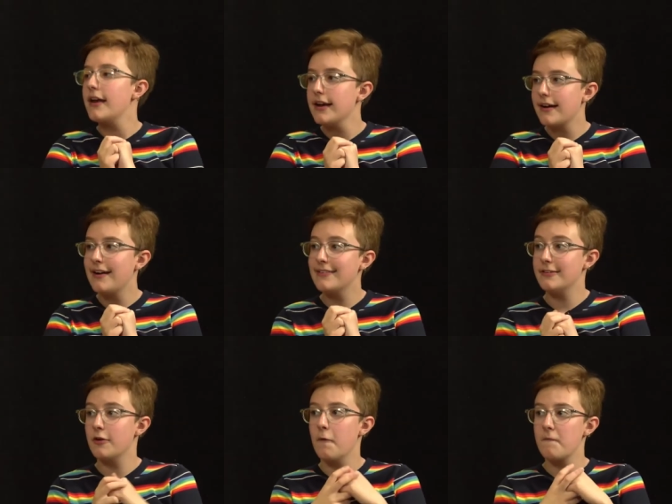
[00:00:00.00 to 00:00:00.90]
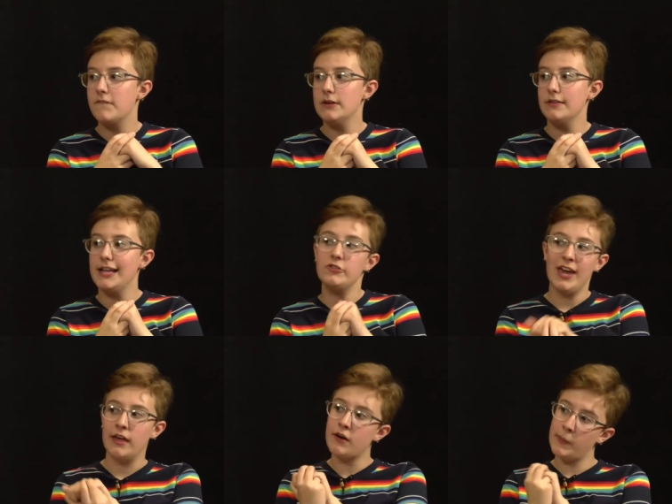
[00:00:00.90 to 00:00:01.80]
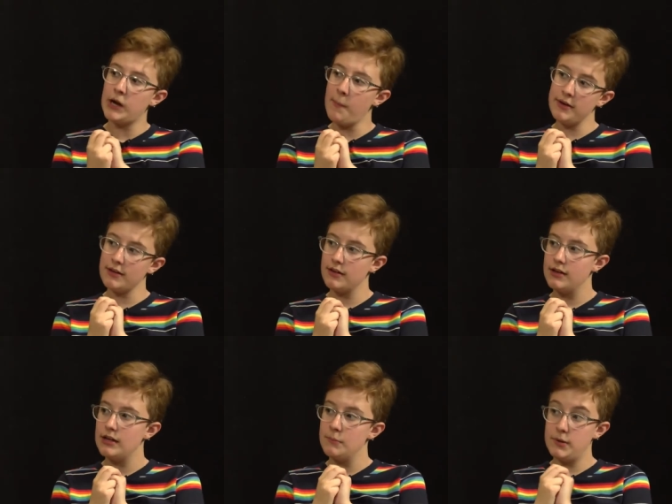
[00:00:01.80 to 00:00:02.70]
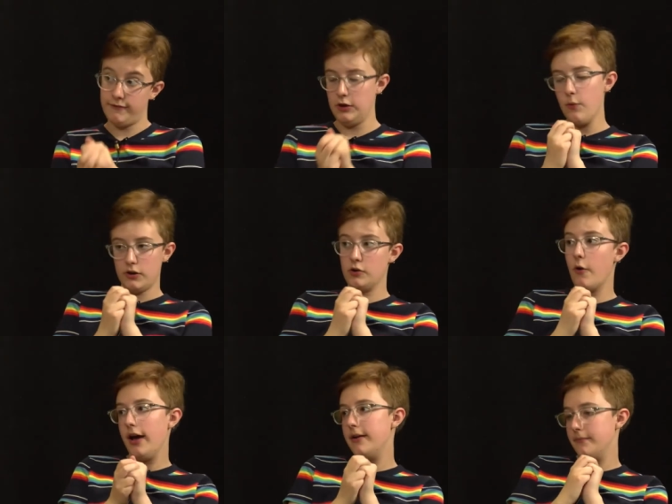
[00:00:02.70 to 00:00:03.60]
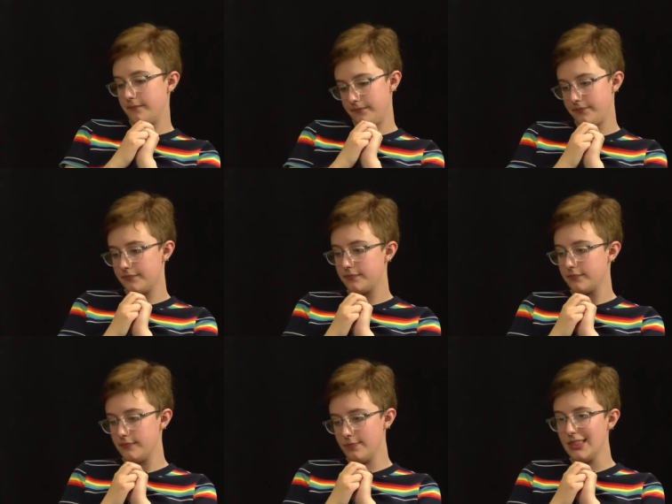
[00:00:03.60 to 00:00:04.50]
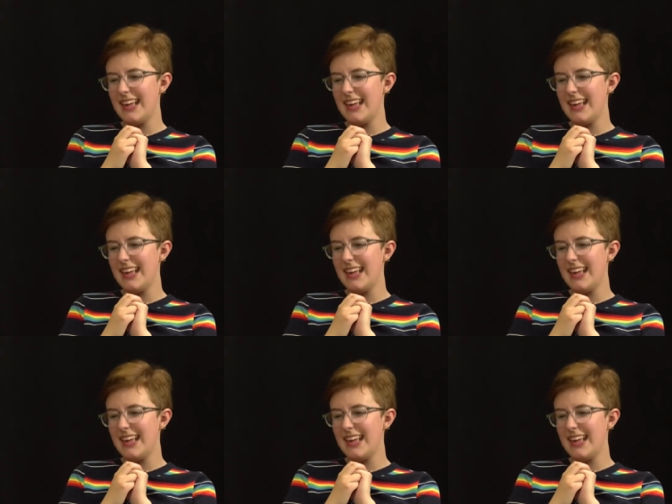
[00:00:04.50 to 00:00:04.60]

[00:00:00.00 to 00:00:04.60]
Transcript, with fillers: it because I don't feel educated on the topic. But if you want to, go ahead. I mean, queer baiting is.